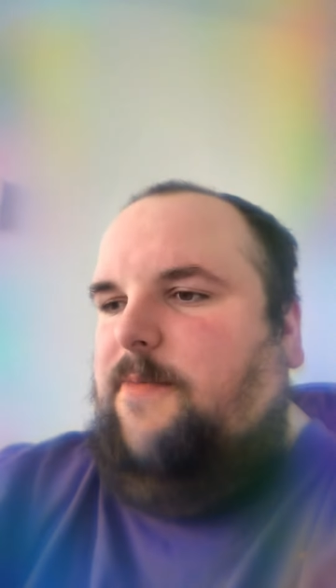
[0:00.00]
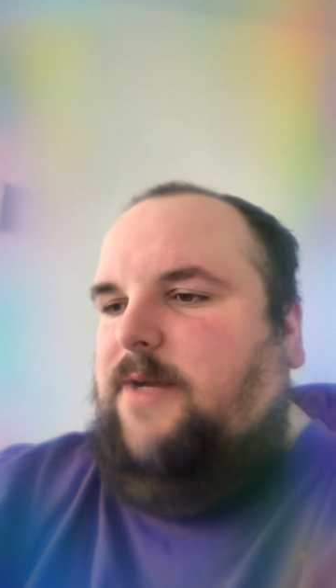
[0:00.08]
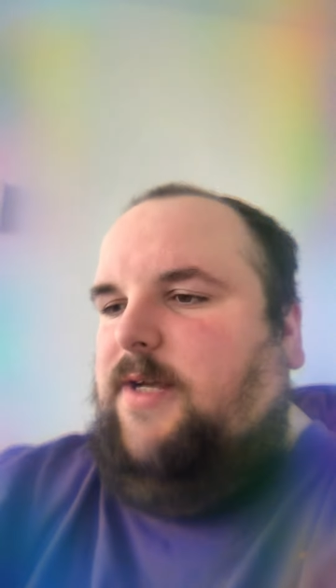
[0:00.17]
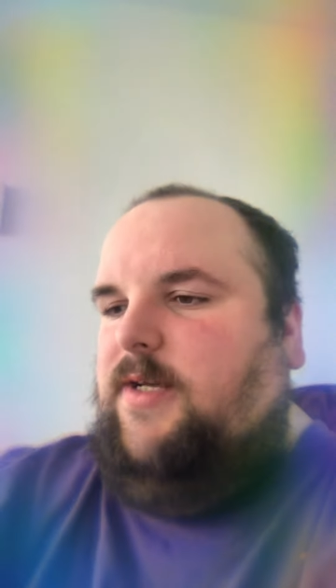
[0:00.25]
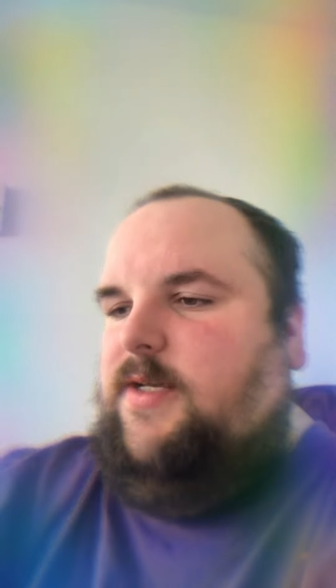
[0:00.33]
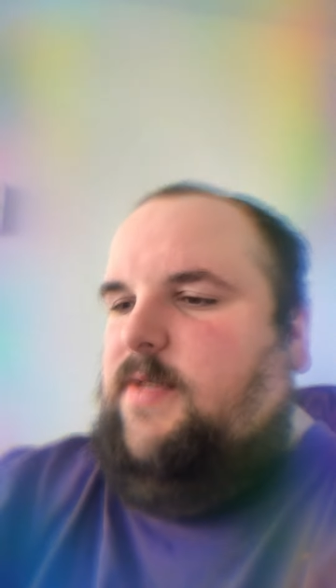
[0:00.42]

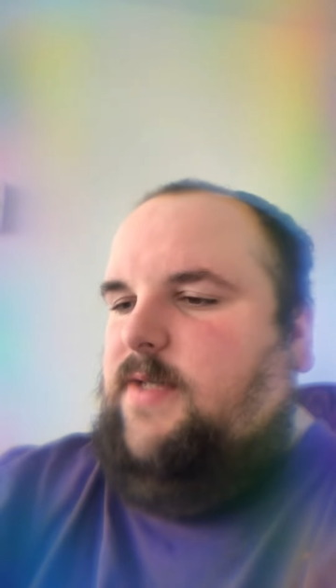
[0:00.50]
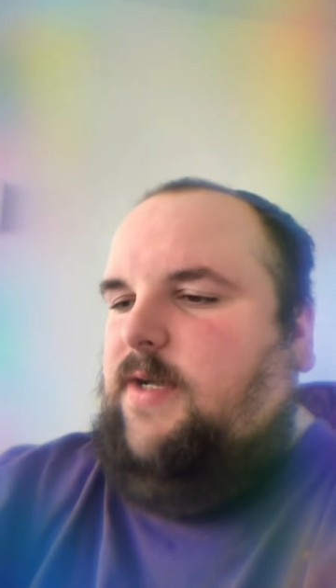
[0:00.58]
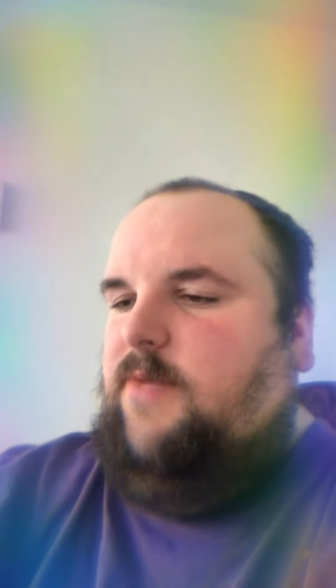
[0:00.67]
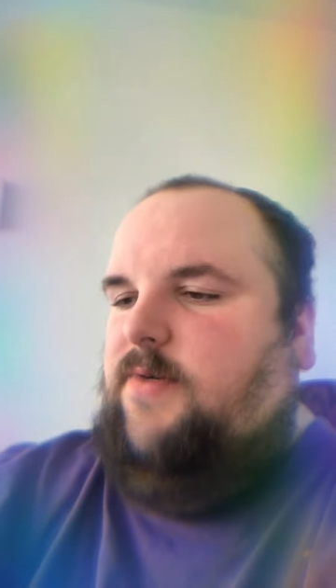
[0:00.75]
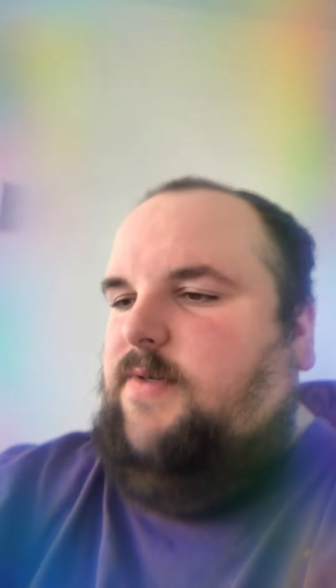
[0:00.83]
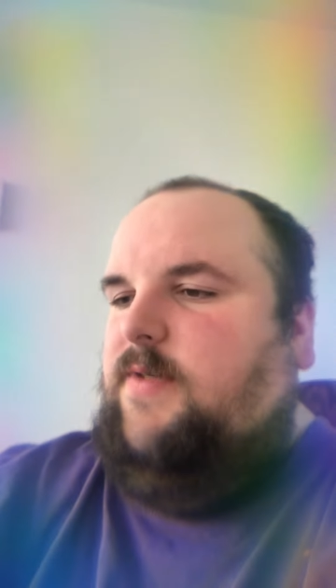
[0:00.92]
because I
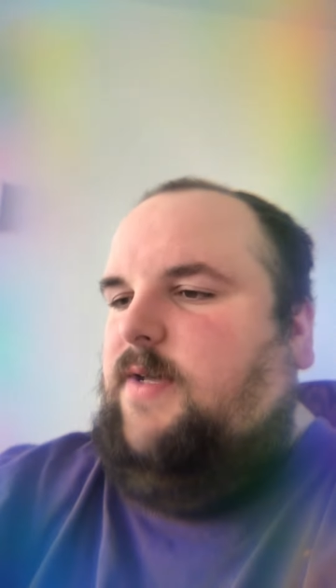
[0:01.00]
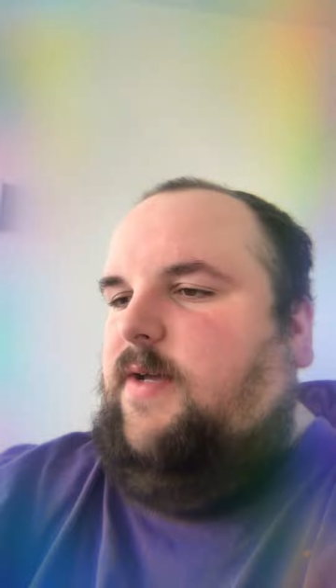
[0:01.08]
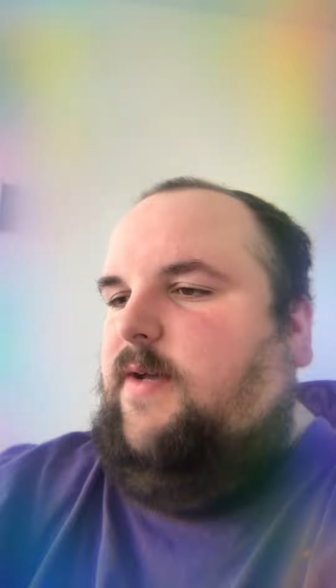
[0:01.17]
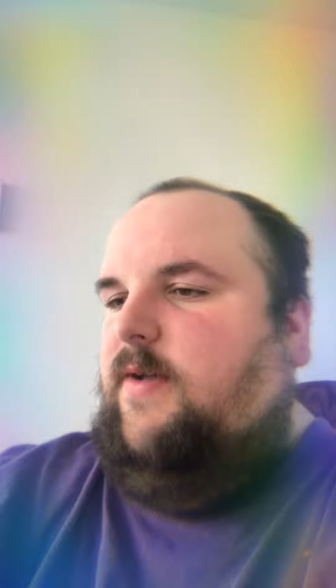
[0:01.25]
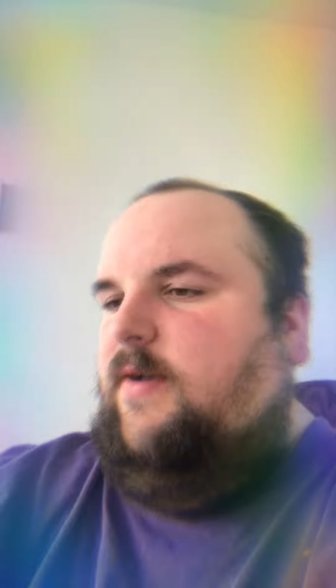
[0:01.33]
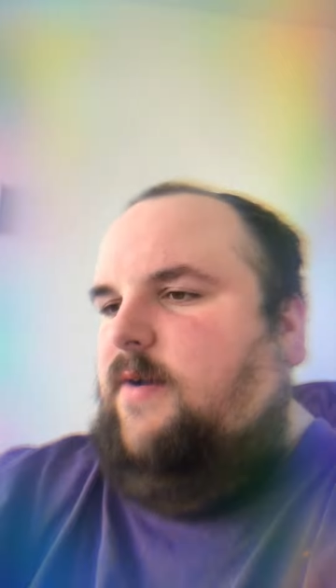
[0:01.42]
was
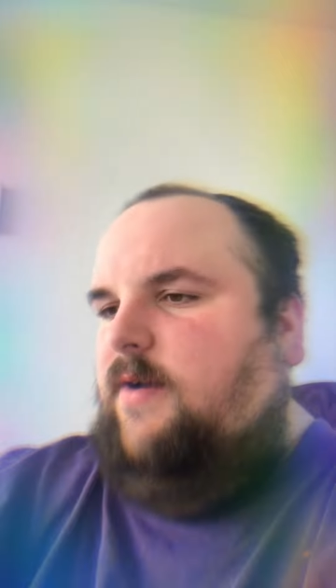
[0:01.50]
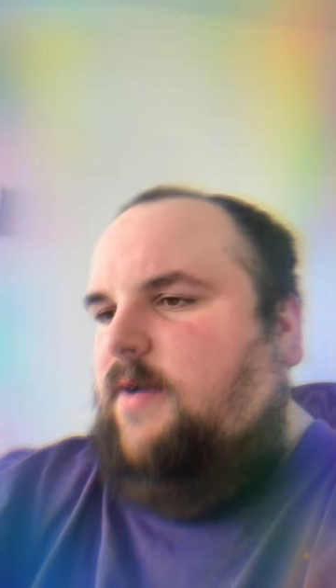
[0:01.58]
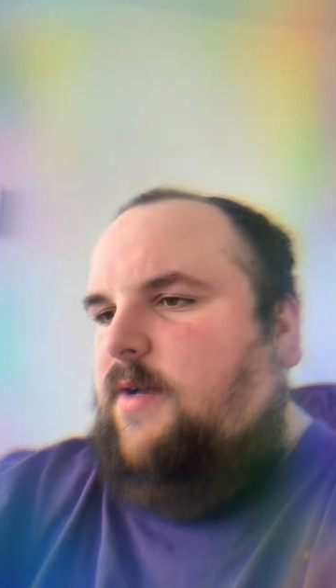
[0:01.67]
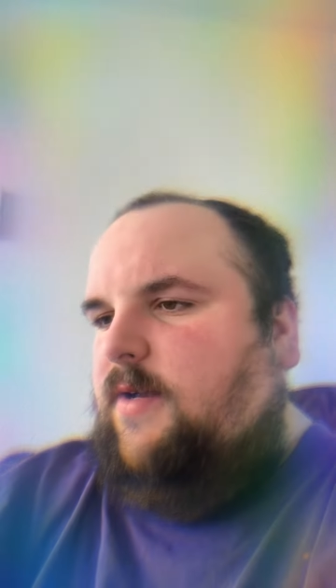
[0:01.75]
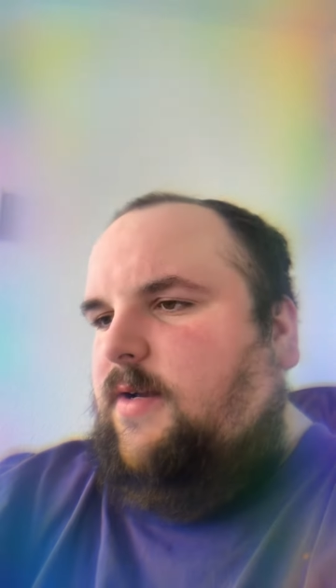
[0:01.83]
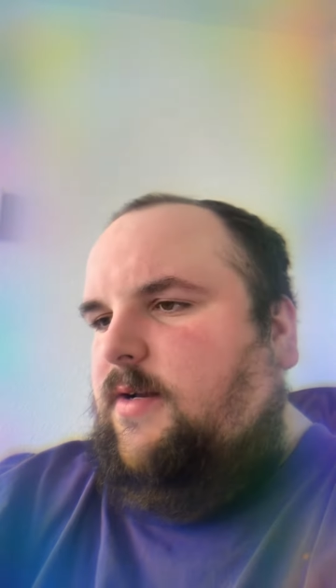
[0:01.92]

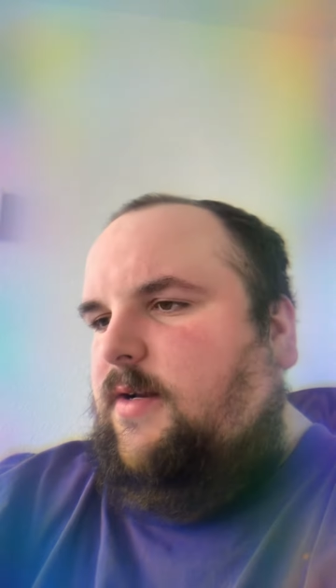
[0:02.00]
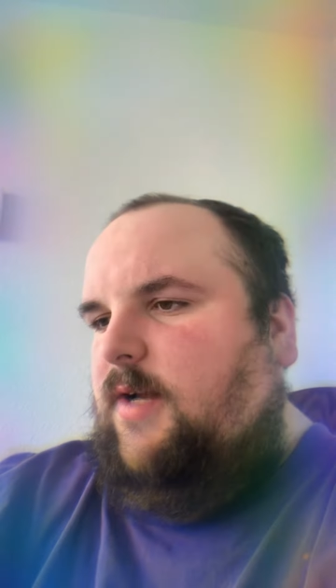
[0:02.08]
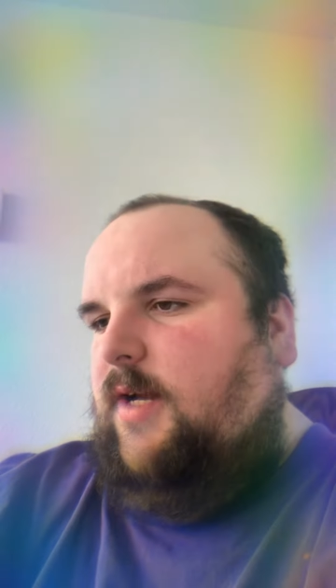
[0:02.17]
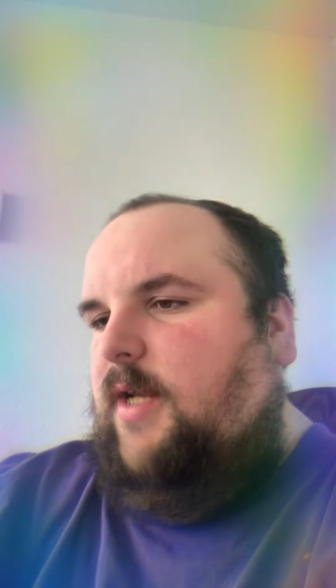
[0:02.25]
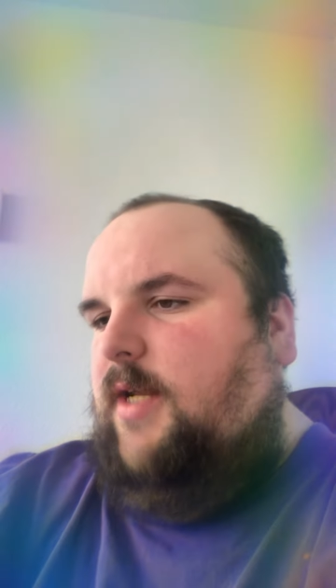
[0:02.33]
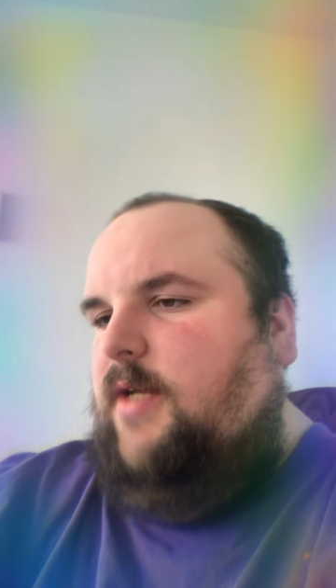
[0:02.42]
not
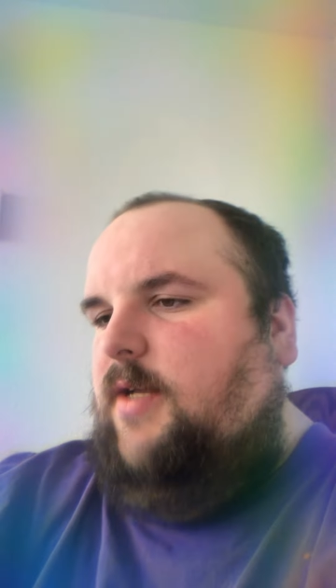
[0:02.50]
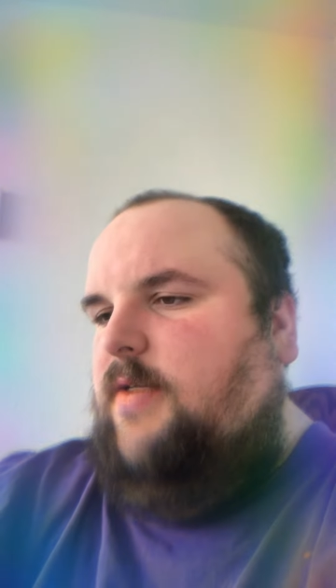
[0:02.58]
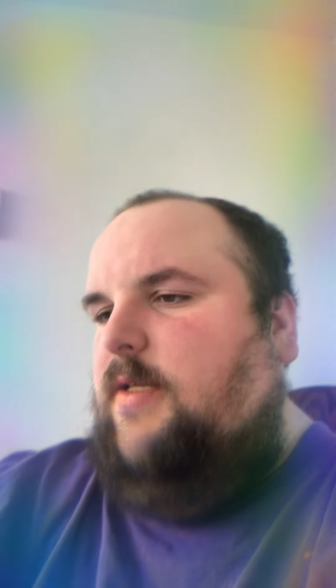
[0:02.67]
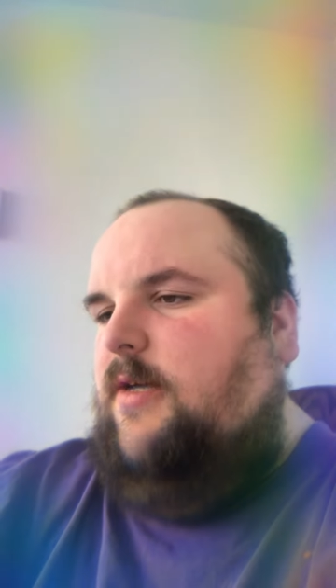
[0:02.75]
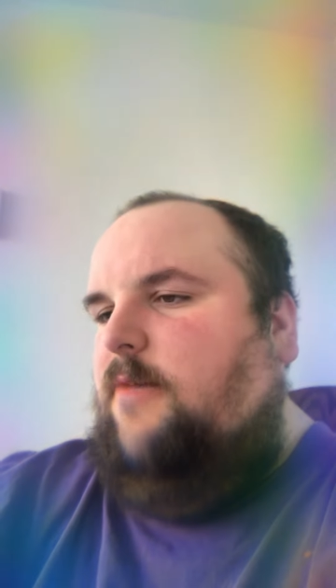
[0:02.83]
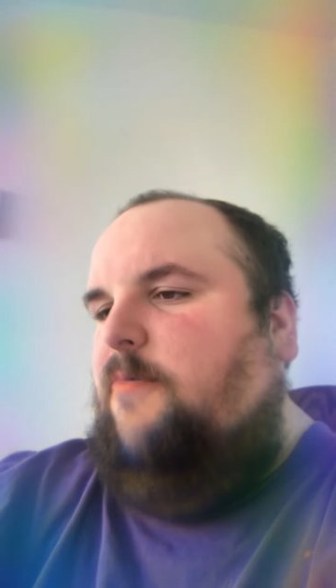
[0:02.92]
getting it
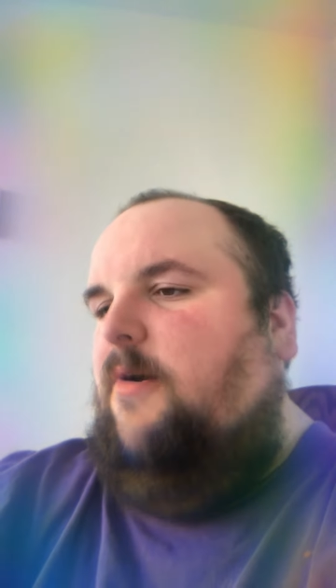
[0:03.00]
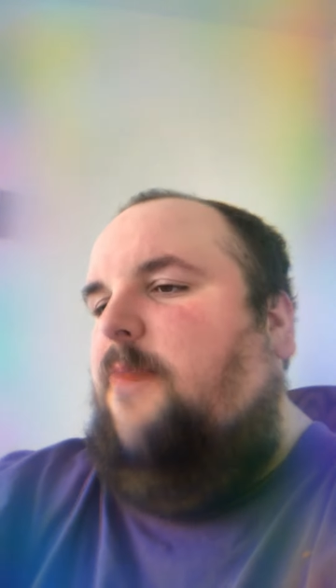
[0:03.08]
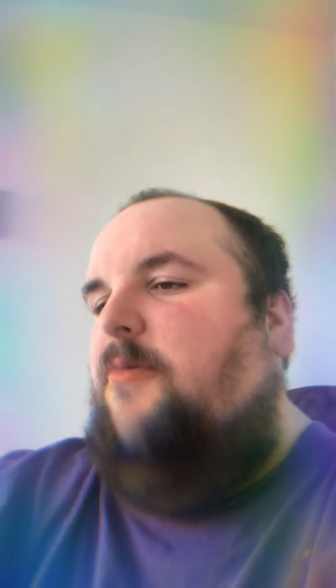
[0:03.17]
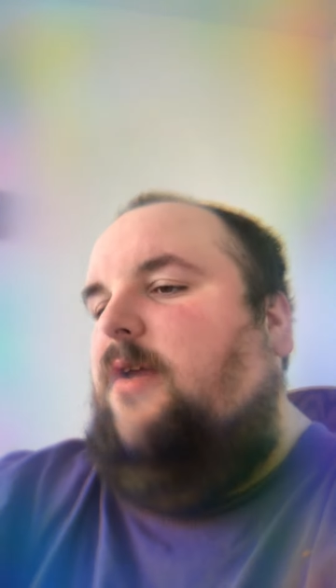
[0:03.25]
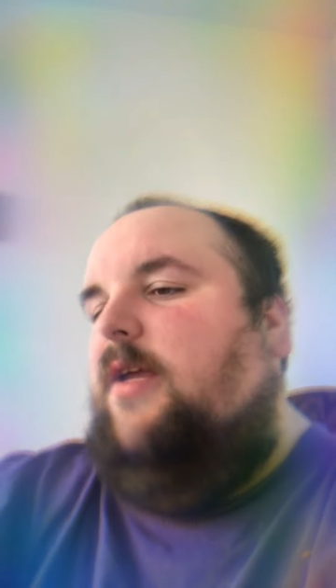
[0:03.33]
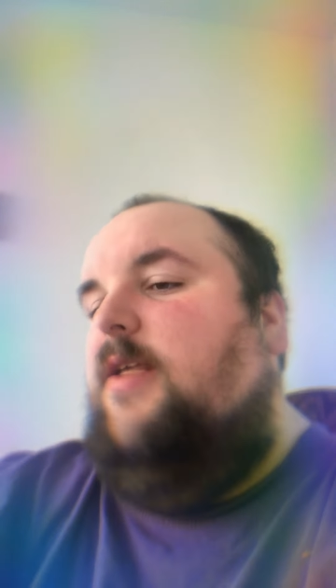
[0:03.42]
sealed properly.